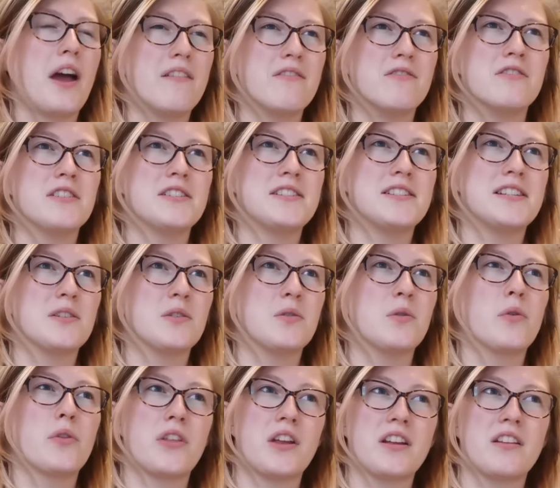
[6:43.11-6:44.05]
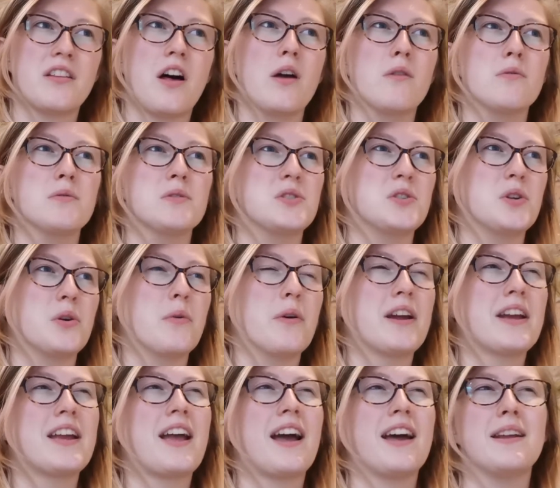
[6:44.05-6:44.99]
every single thing that I was
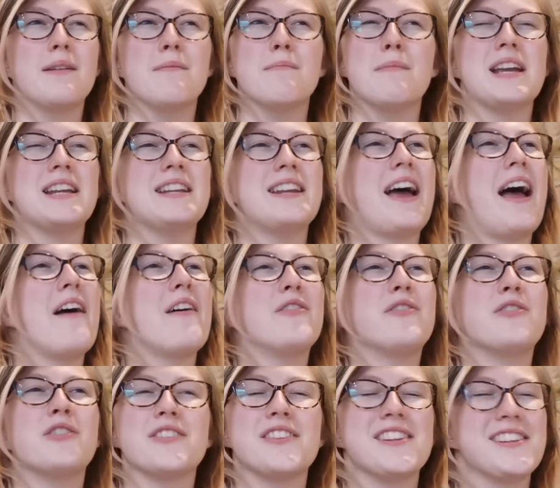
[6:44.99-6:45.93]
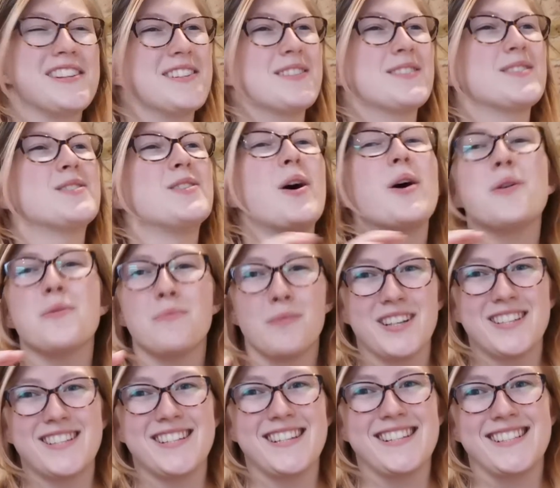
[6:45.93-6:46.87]
doing and it made everything so
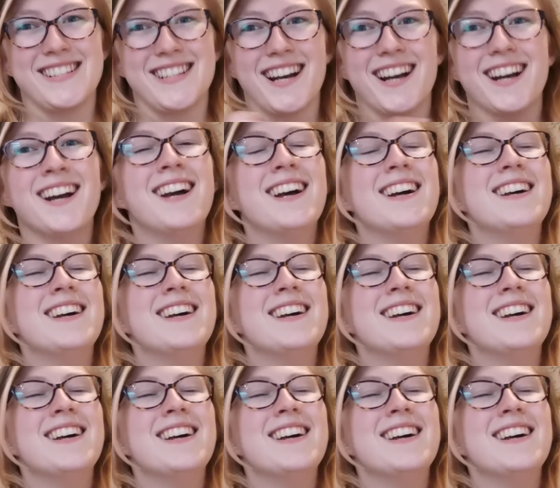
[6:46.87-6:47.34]
much easier.